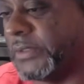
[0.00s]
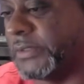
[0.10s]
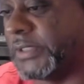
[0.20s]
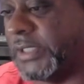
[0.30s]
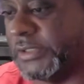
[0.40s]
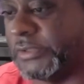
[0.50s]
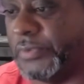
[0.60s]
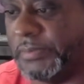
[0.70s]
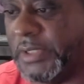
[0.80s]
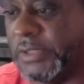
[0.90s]
Say there's a
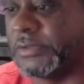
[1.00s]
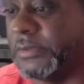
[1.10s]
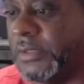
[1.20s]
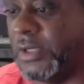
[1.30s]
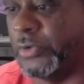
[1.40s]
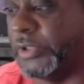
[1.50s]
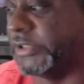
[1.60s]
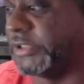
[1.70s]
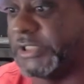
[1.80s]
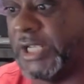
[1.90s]
rematch. Although
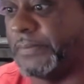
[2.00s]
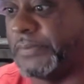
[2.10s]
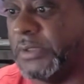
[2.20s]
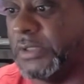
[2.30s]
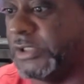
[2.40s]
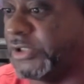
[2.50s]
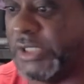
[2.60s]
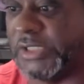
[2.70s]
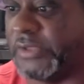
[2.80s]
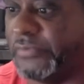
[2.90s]
he's a champion, he
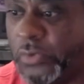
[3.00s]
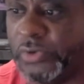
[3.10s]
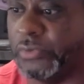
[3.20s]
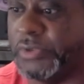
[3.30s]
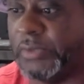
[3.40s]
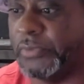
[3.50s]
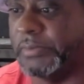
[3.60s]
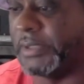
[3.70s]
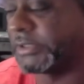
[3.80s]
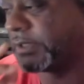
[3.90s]
shouldn't have to give no one no damn
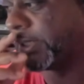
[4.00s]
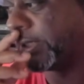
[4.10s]
rematch.